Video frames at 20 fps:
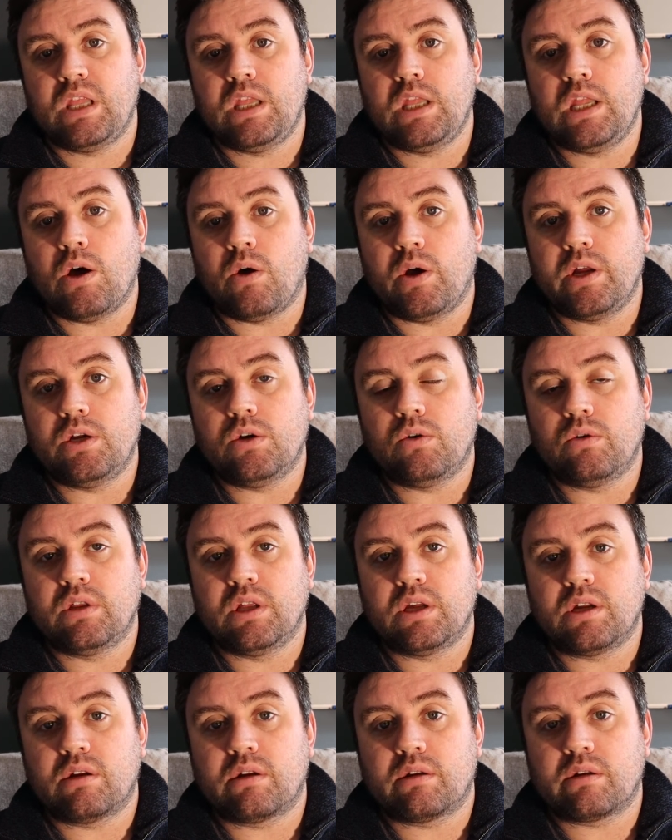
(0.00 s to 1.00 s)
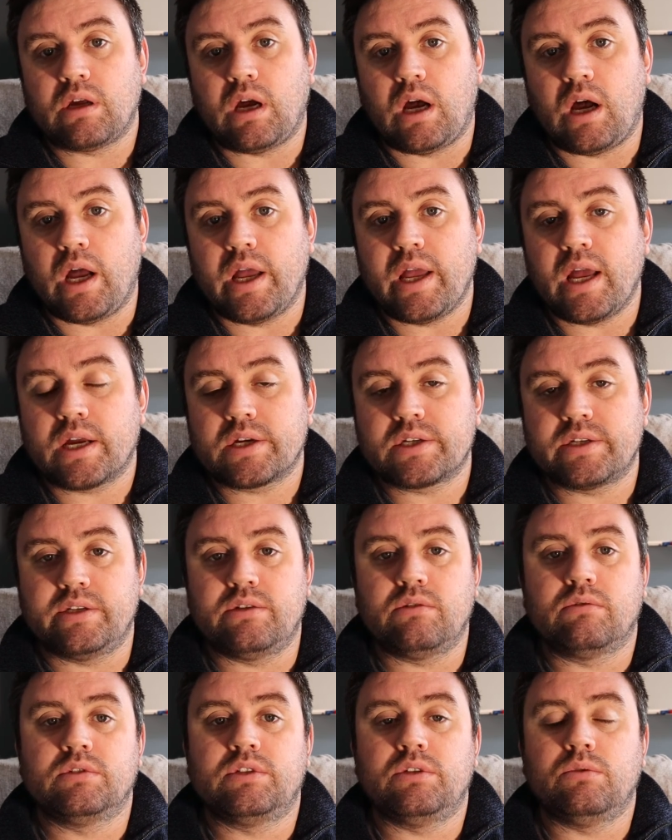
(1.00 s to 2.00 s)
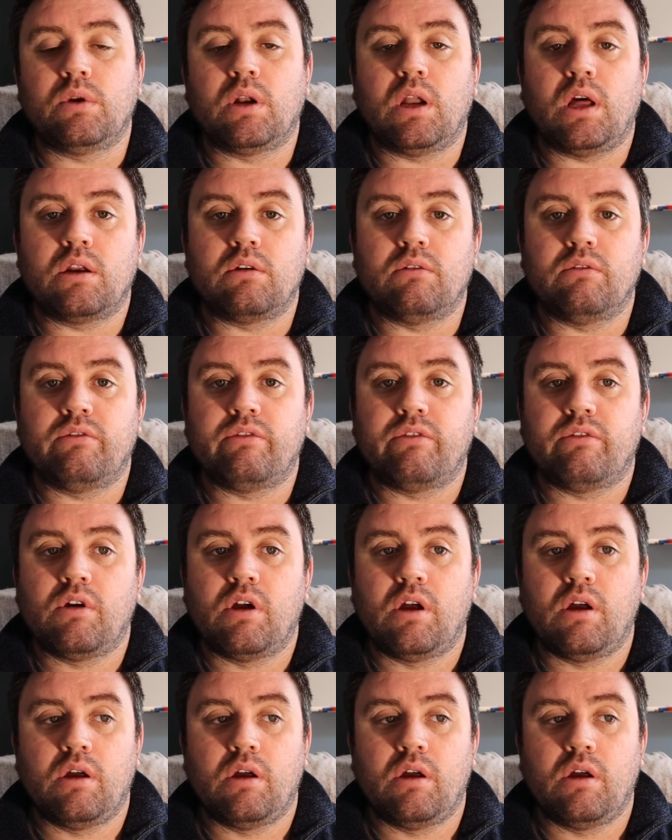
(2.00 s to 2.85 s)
Now, I know that I actually don't do a lot of,